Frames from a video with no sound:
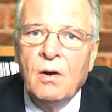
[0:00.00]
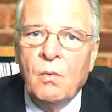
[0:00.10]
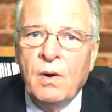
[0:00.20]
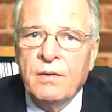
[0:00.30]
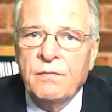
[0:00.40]

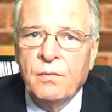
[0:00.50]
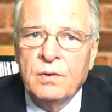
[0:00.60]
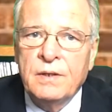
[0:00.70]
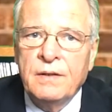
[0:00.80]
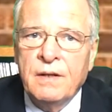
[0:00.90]
where the
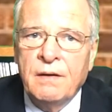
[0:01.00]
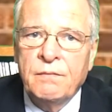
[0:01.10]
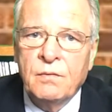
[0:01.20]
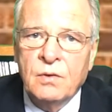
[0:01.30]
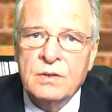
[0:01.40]
14th Air
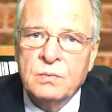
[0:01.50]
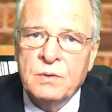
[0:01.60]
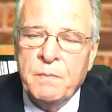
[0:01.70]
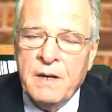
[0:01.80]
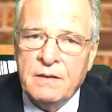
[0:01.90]
Force
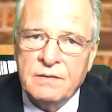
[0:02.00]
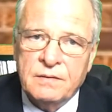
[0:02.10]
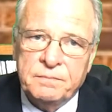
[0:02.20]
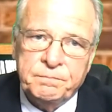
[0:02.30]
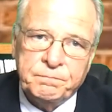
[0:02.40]
was based.